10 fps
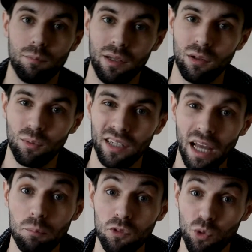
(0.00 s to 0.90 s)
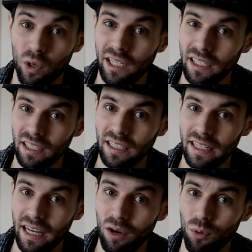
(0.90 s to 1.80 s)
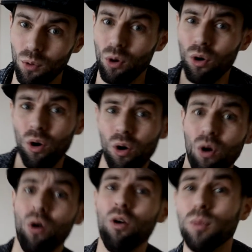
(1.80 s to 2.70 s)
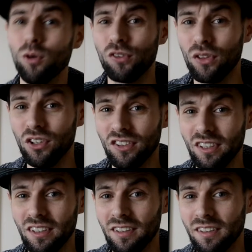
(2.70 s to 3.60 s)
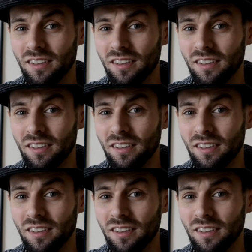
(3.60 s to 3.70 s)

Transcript: By the way, I'm 29 now. Almost 30.